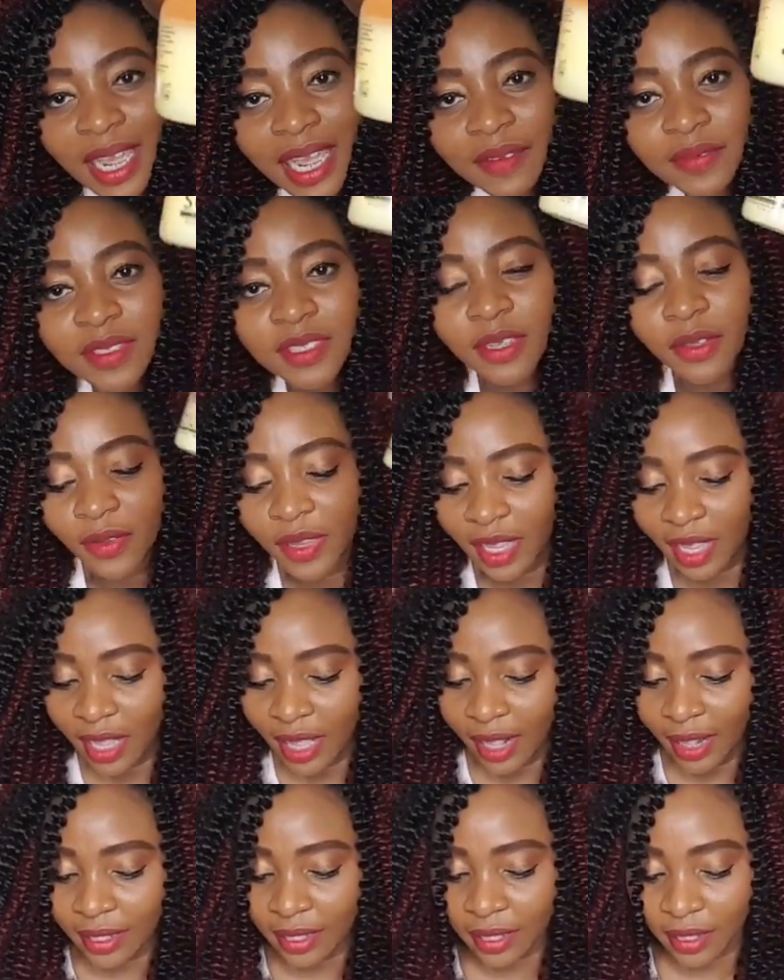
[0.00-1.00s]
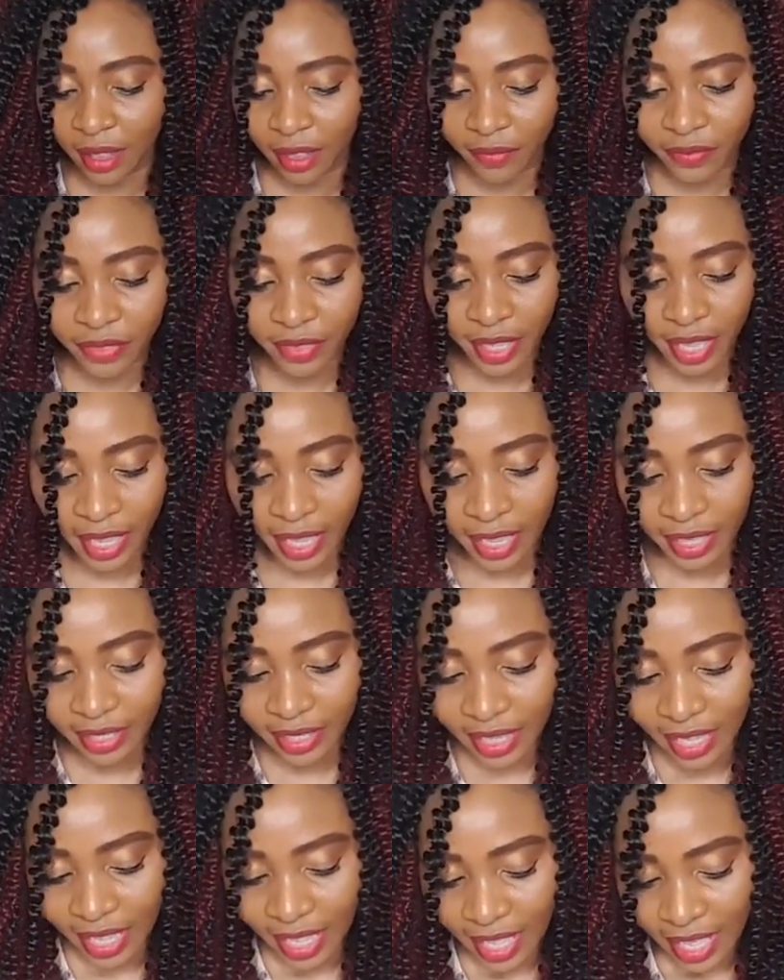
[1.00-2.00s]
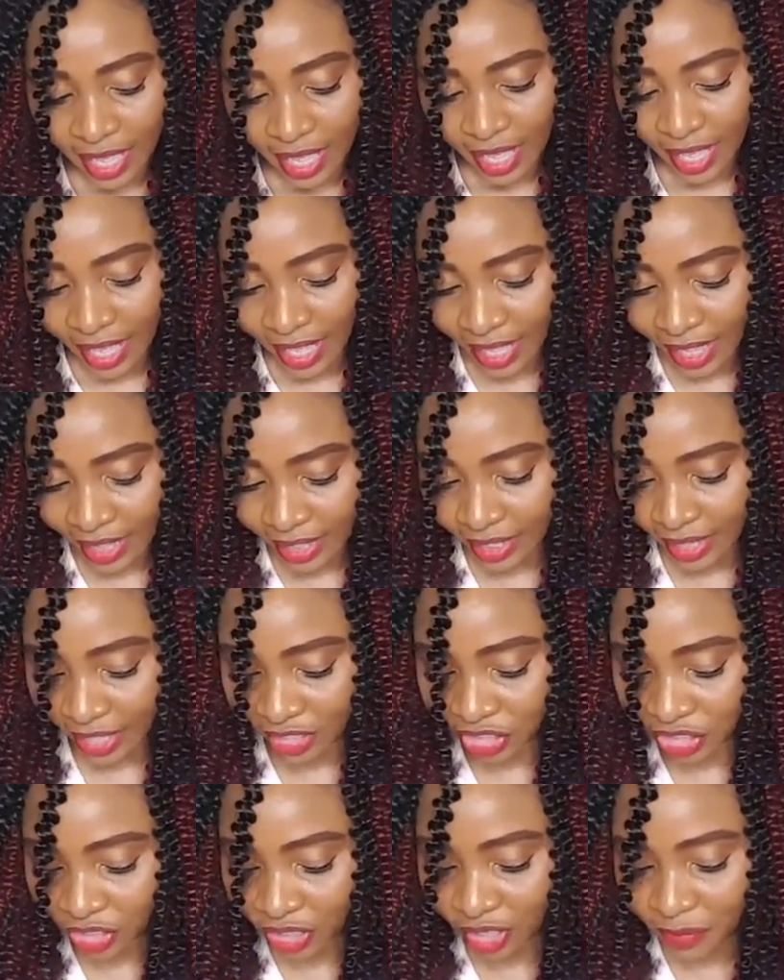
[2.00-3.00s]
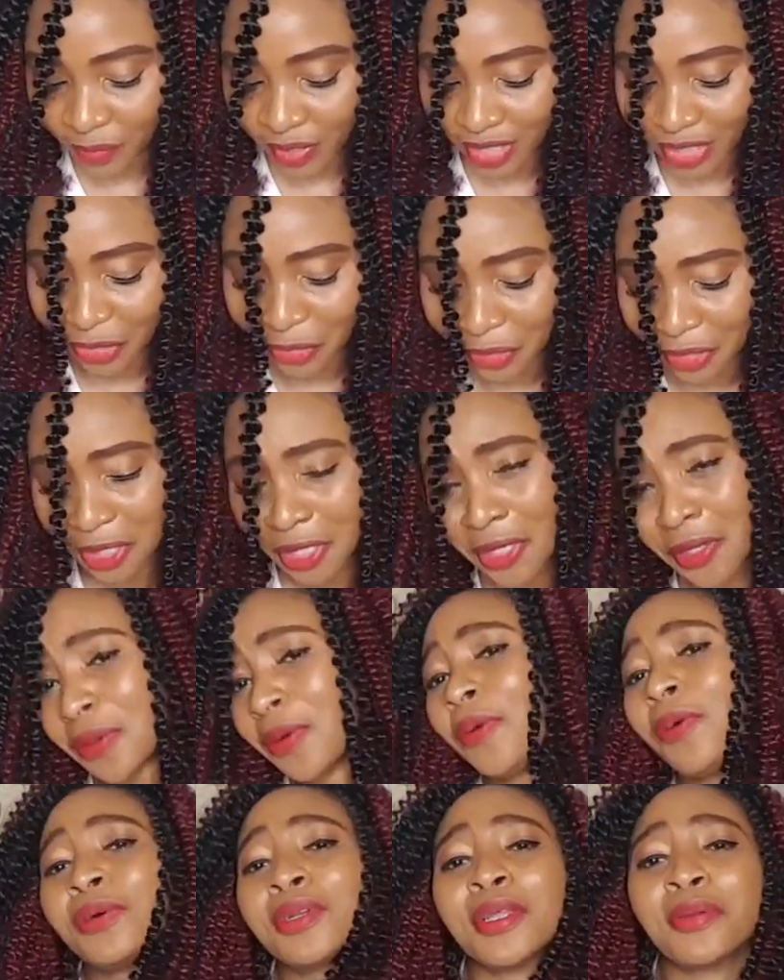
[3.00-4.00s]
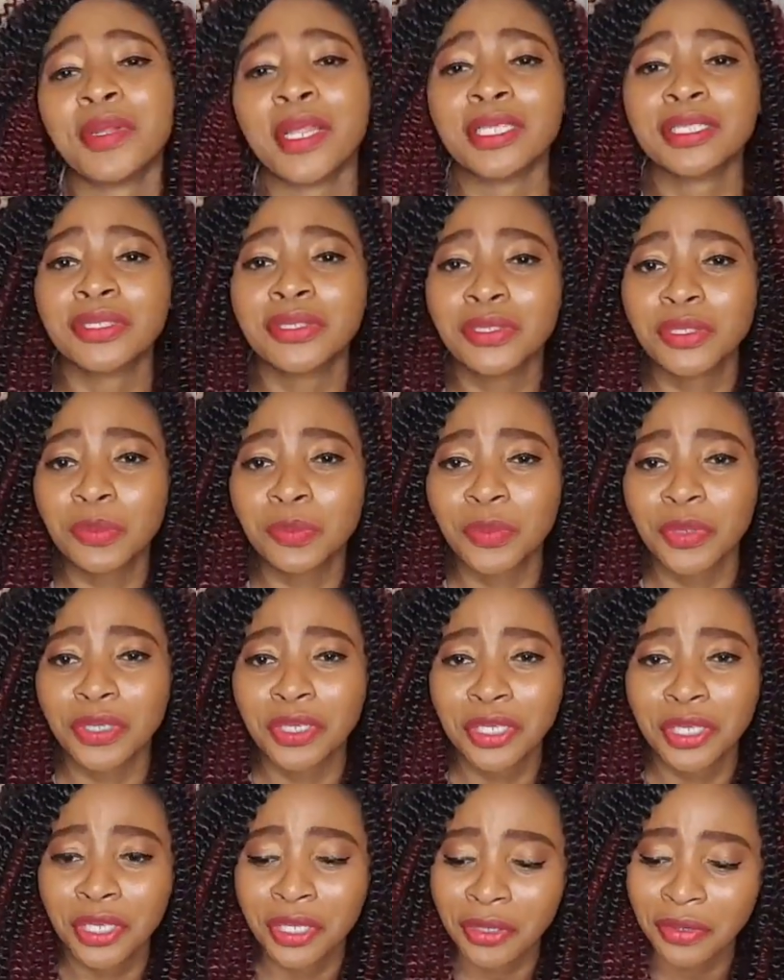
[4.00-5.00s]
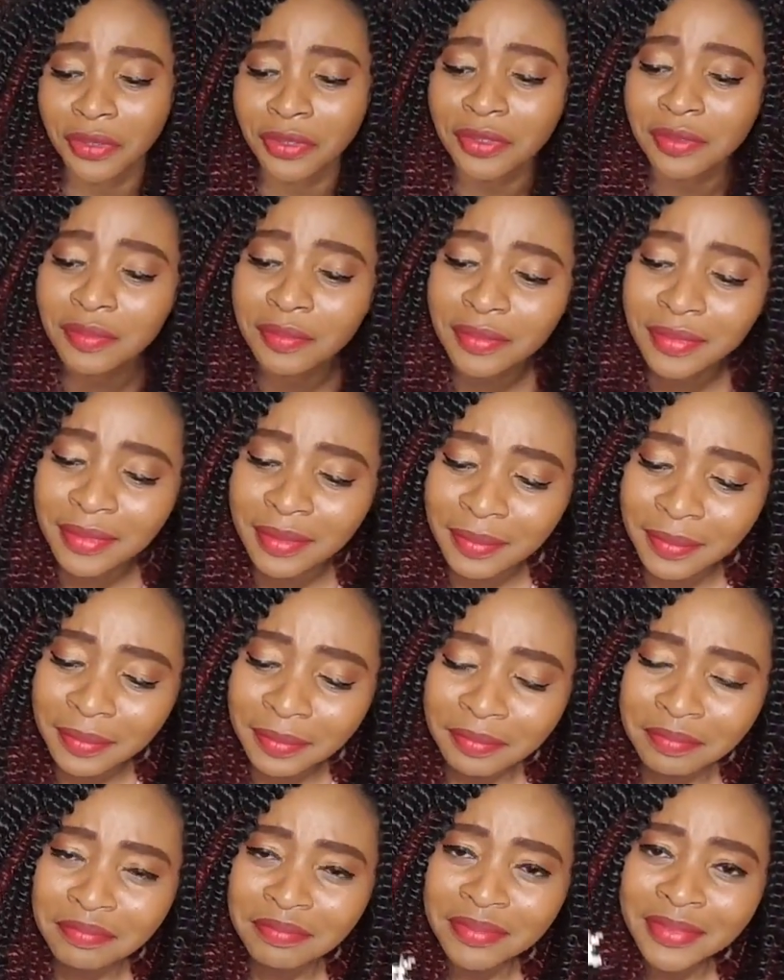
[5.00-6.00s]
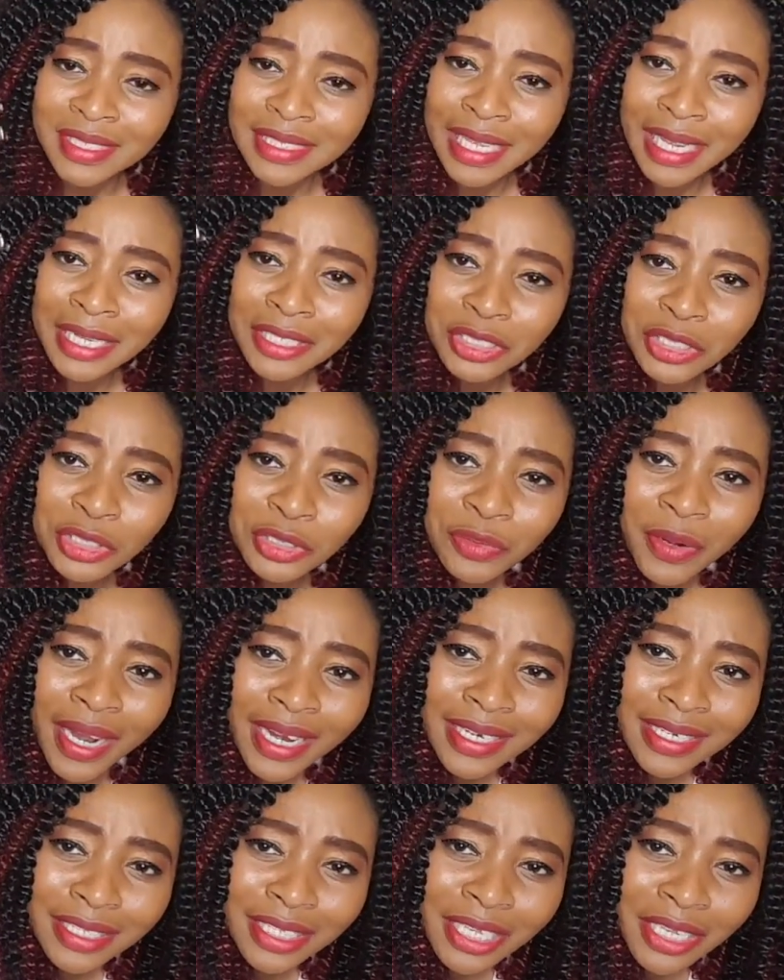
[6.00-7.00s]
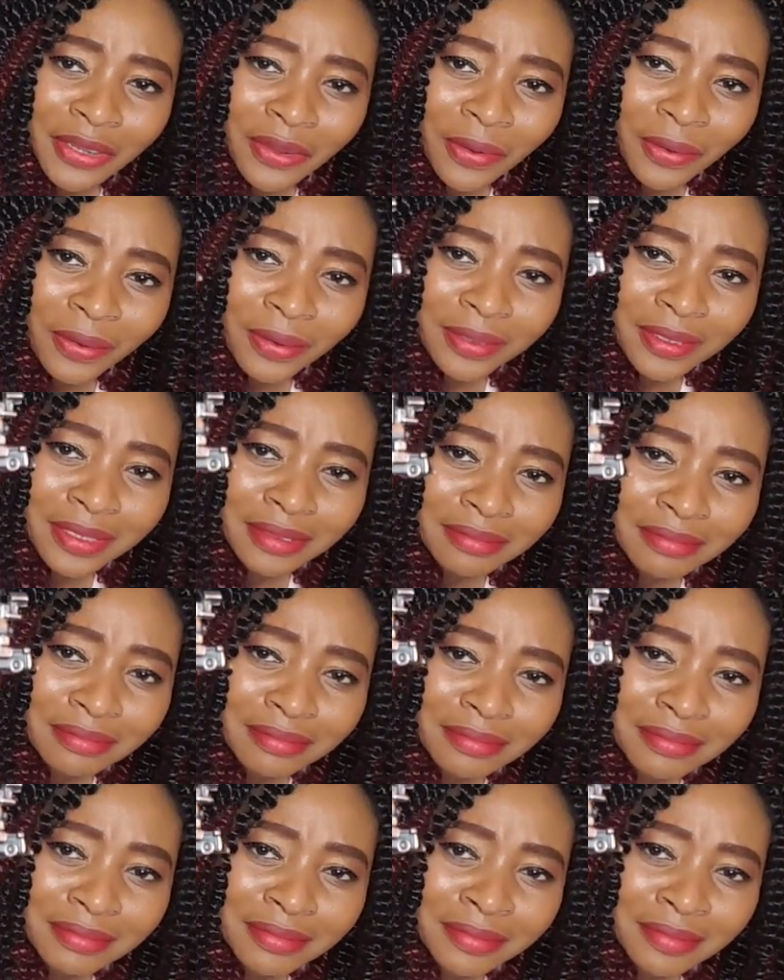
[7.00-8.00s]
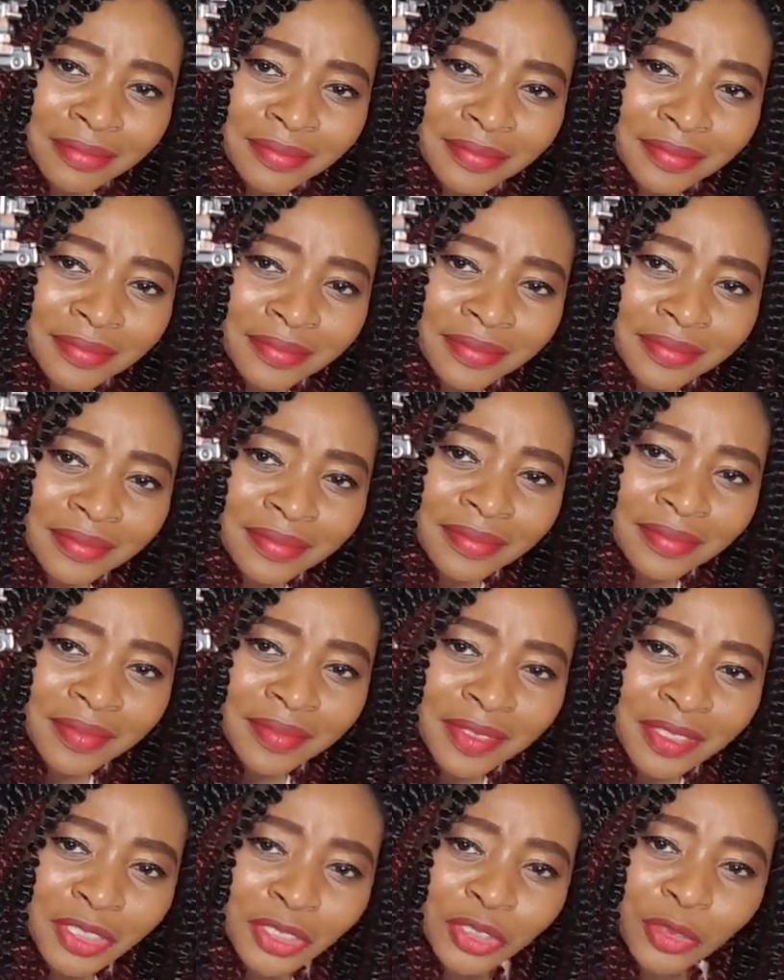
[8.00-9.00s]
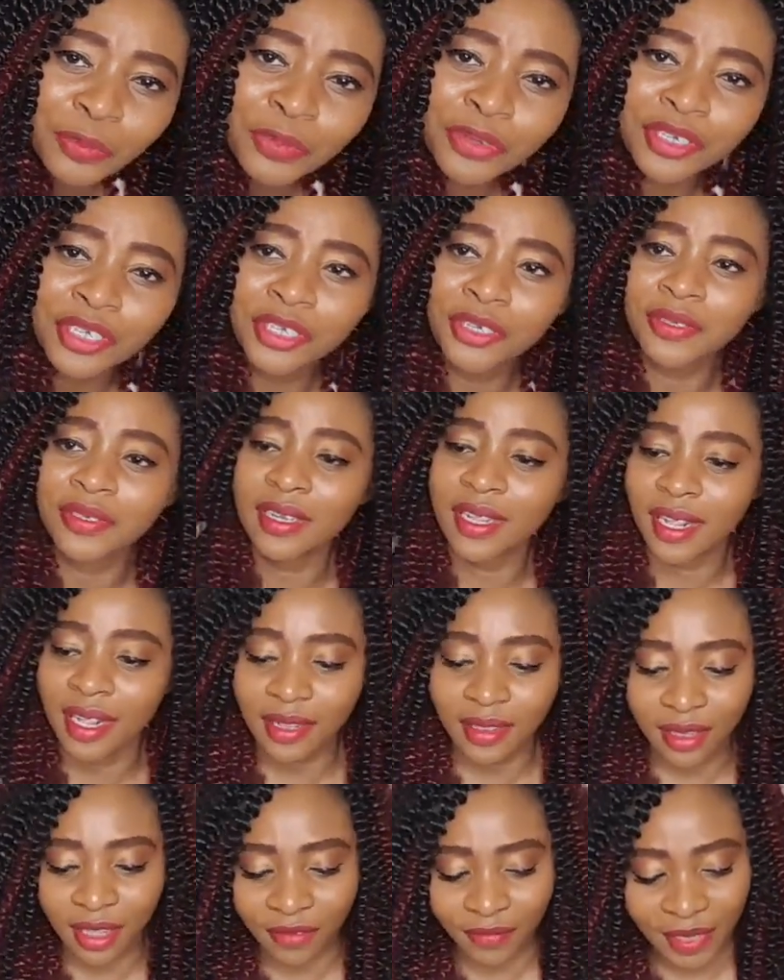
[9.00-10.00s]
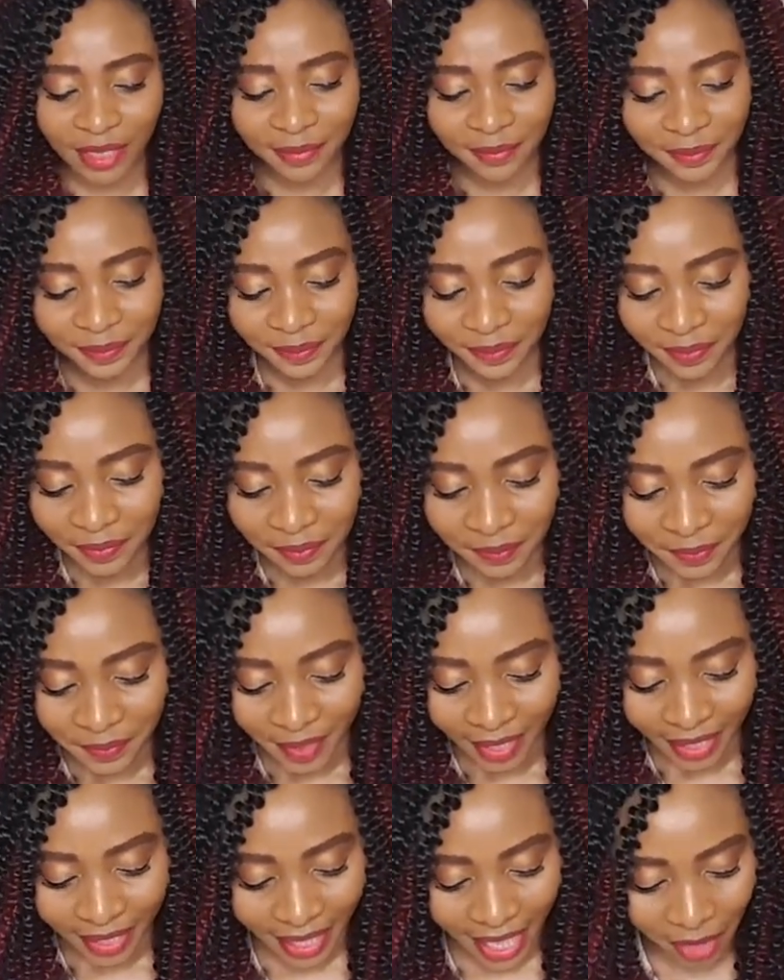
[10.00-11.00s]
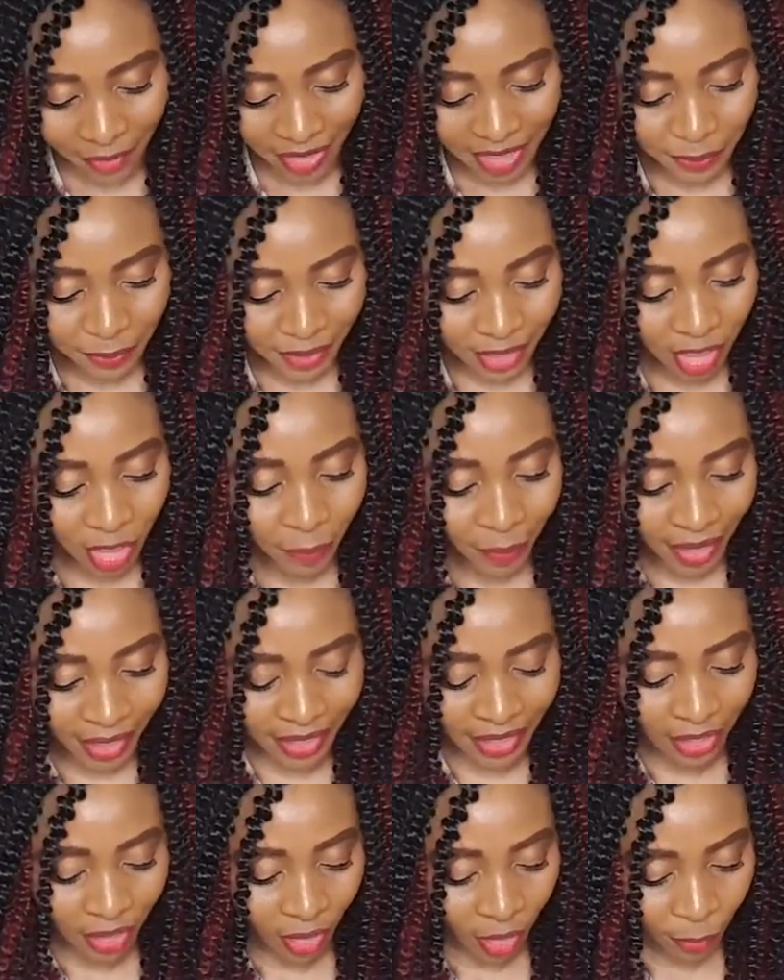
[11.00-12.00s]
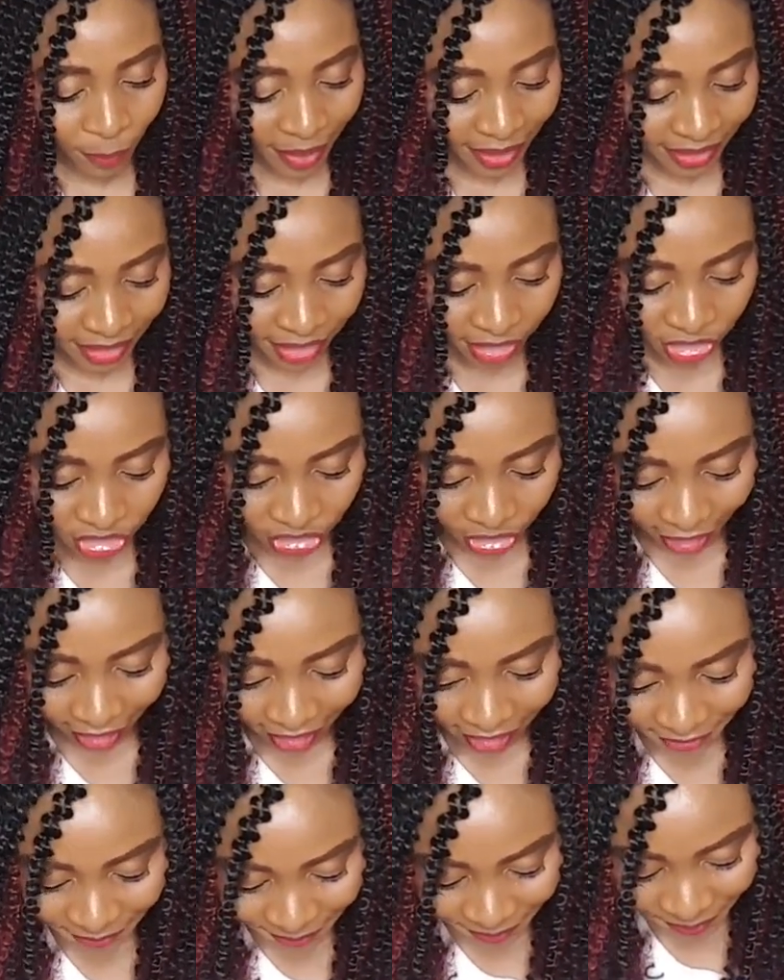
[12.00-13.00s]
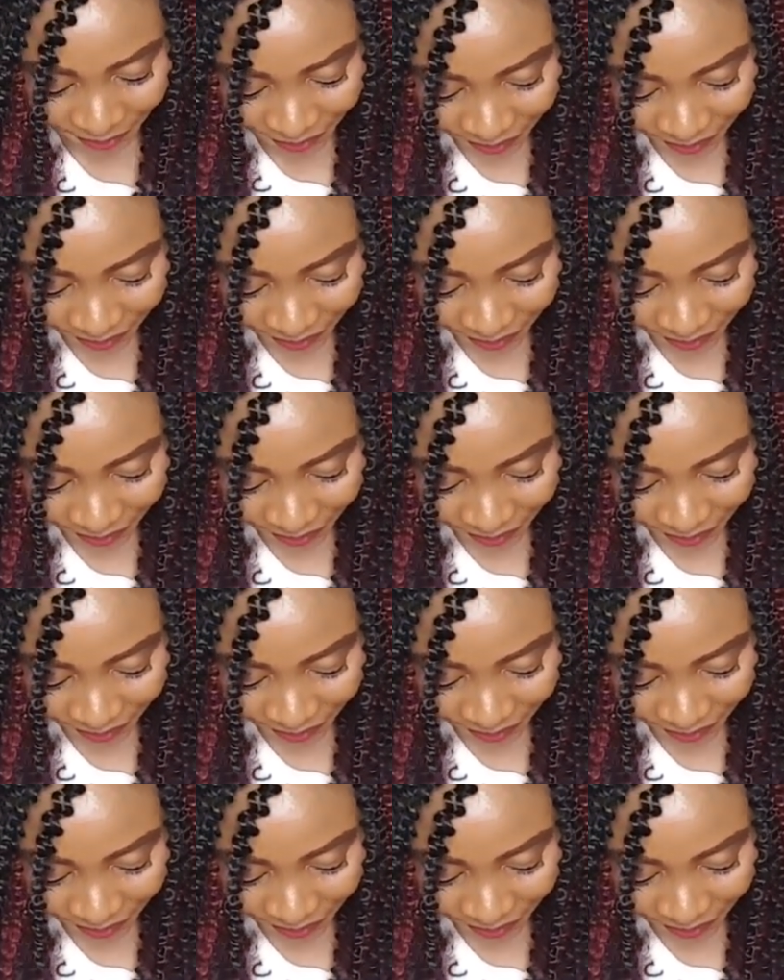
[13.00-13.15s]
life. So I love that. And then she got me a little key holder that's super cute. It's like a train key holder. Super cute. I love it. Can't wait to put it on my keychain.